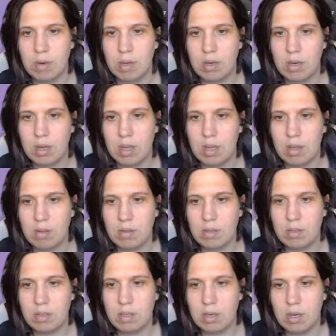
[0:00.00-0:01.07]
Down
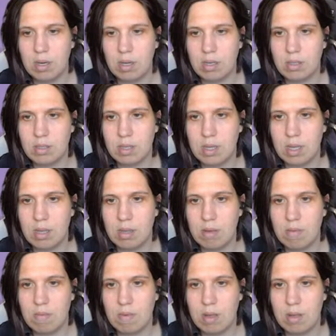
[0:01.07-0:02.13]
so that I can scale
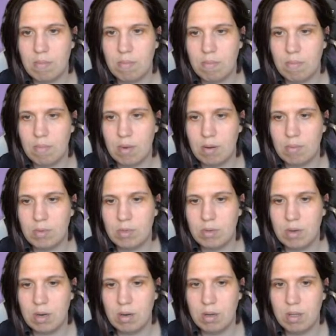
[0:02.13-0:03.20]
you up
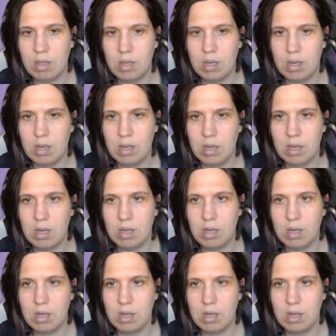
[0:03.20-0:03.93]
arbitrarily.